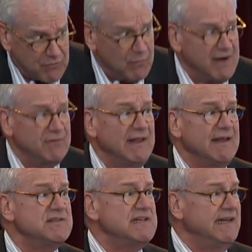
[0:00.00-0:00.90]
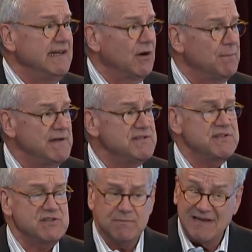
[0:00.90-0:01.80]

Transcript: whatever legacy ERP system,